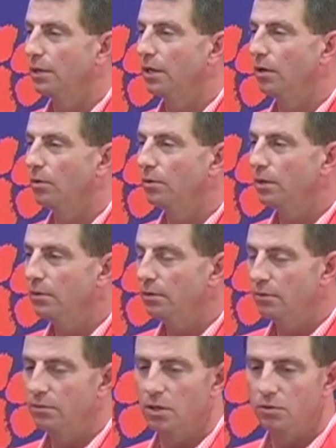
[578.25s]
You know,
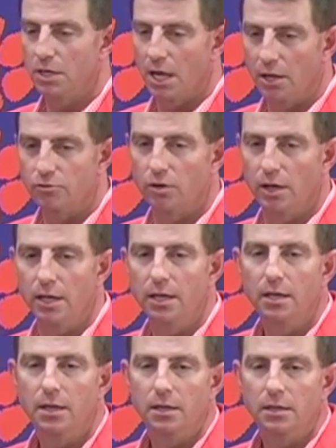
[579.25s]
even though DeAndre
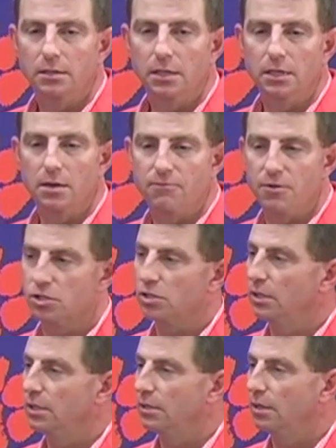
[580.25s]
didn't
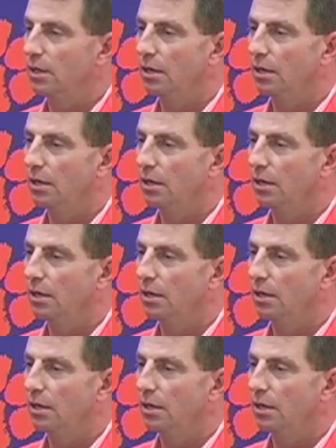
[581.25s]
officially